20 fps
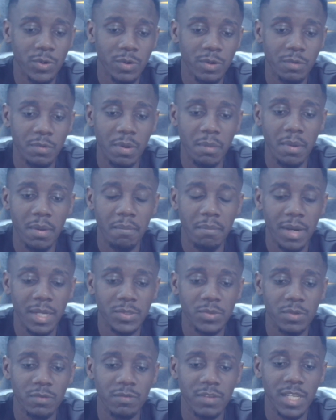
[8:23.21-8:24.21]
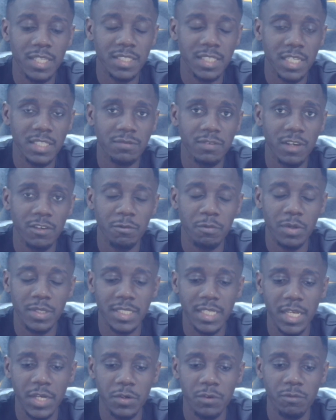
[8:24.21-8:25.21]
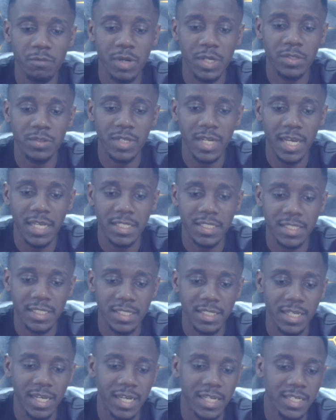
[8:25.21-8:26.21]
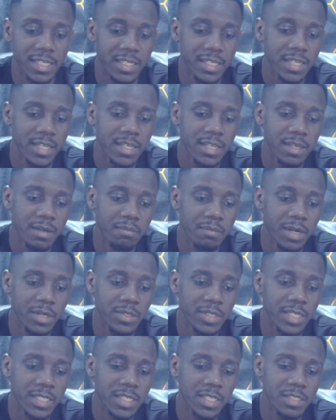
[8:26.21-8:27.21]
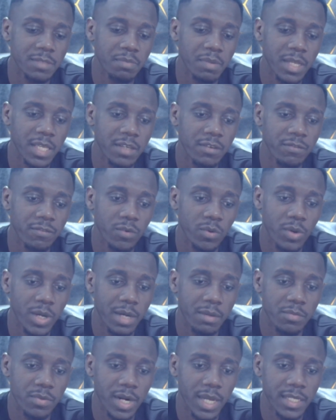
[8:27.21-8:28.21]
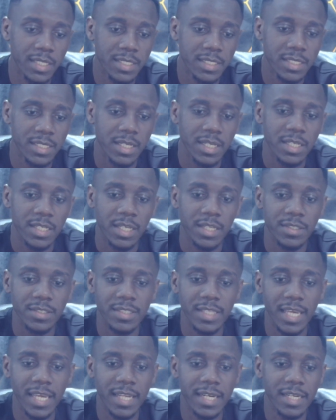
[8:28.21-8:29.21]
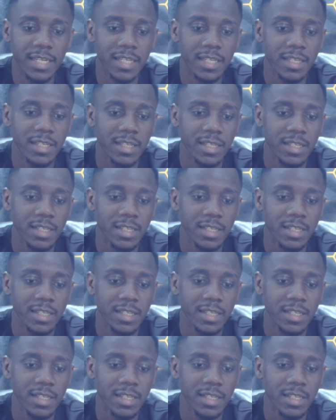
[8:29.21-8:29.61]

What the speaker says: Remember, Aston Villa is just 5 points ahead of Man United, and Man United is playing Fulham, right? Then